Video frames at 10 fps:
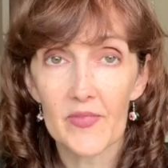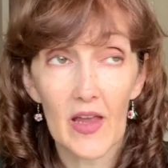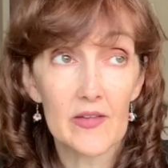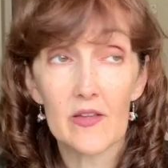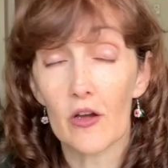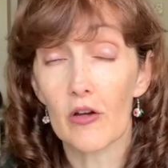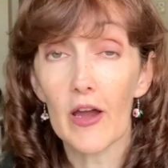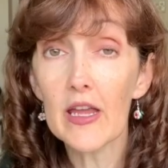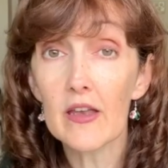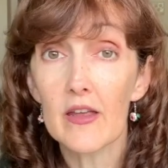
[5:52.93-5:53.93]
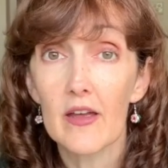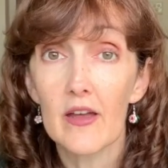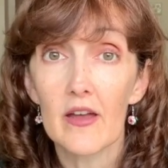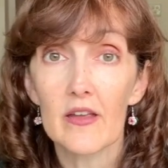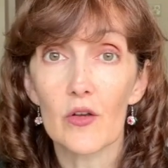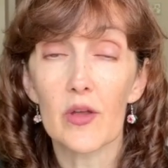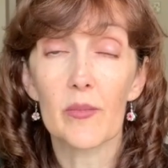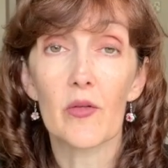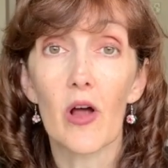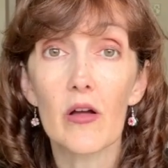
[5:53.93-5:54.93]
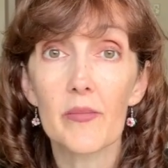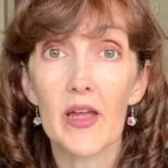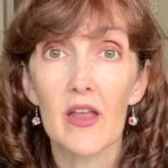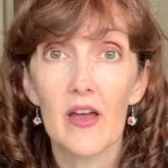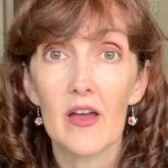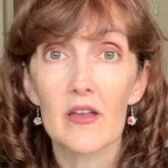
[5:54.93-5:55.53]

Taxis are great, don't get me wrong, but,